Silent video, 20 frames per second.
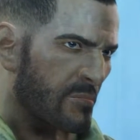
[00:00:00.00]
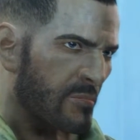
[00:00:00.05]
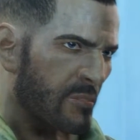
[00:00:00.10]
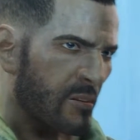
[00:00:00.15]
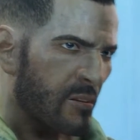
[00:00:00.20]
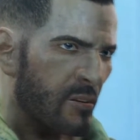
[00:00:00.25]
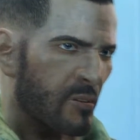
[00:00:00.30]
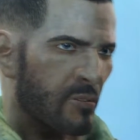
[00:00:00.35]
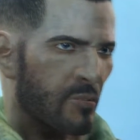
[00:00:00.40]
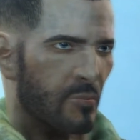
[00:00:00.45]

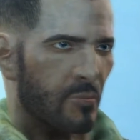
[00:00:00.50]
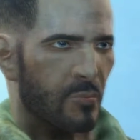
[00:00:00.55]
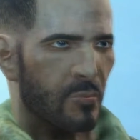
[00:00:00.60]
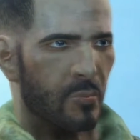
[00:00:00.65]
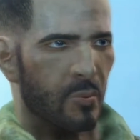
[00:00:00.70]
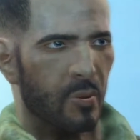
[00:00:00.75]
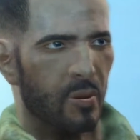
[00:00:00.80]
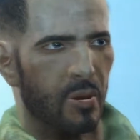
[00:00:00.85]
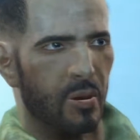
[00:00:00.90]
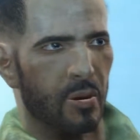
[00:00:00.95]
And
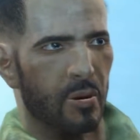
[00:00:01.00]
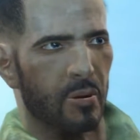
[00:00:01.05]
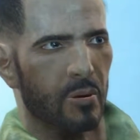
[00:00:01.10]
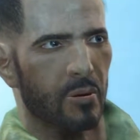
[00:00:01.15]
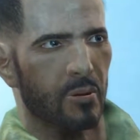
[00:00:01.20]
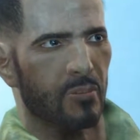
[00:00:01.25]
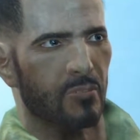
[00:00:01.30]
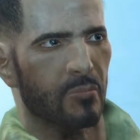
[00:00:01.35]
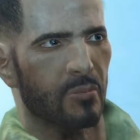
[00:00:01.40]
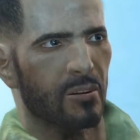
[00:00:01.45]

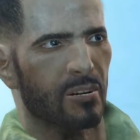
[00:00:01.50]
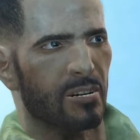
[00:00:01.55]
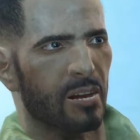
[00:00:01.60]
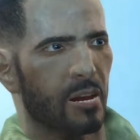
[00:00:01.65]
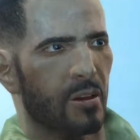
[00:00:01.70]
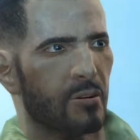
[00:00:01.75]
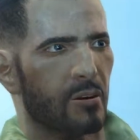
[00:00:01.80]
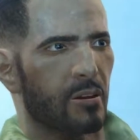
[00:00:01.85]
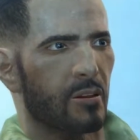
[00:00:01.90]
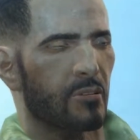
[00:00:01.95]
you've been
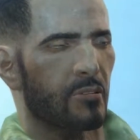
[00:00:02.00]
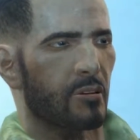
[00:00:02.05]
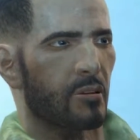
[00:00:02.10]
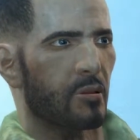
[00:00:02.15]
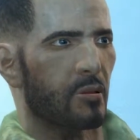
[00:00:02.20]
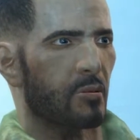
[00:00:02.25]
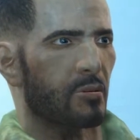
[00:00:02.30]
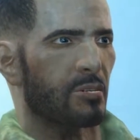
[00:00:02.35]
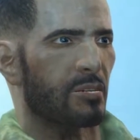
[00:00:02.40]
down here the whole